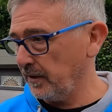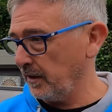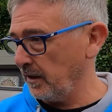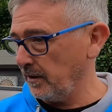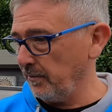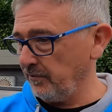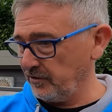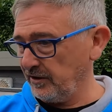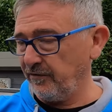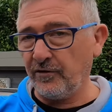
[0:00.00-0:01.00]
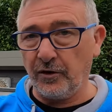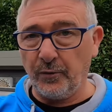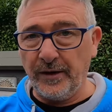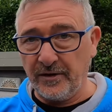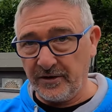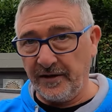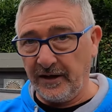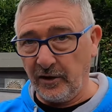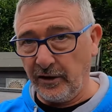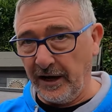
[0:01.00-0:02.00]
Obviously if you've got the windows, then they
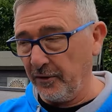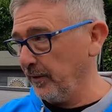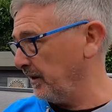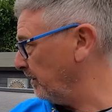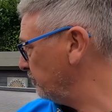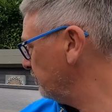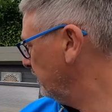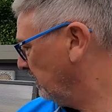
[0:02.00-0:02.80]
can look out the windows.